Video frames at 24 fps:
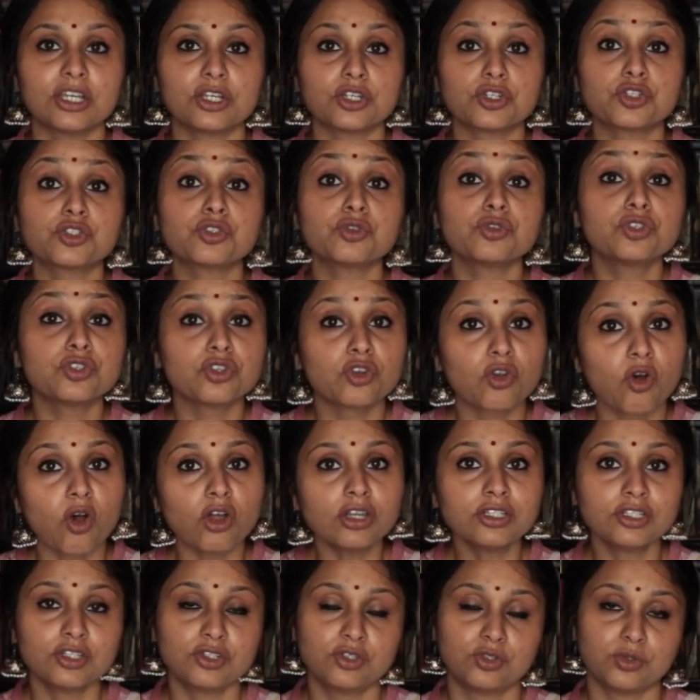should
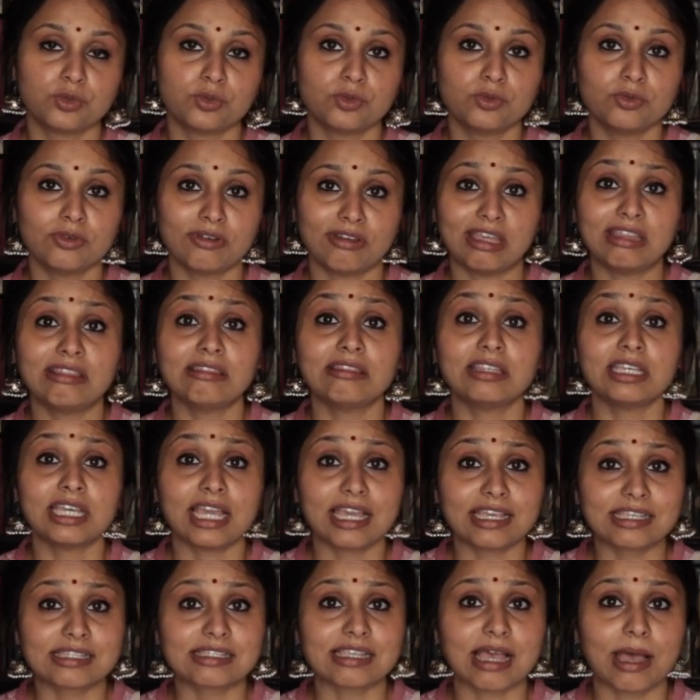not do in
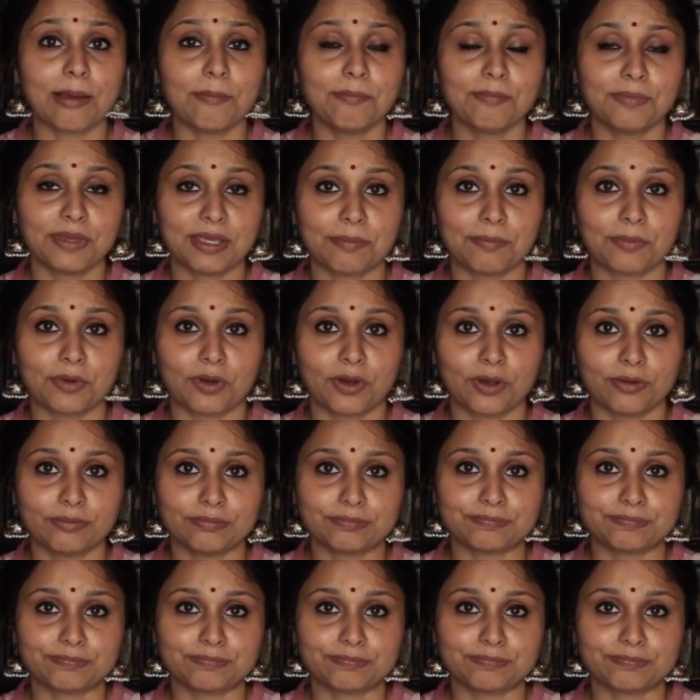the exam paper.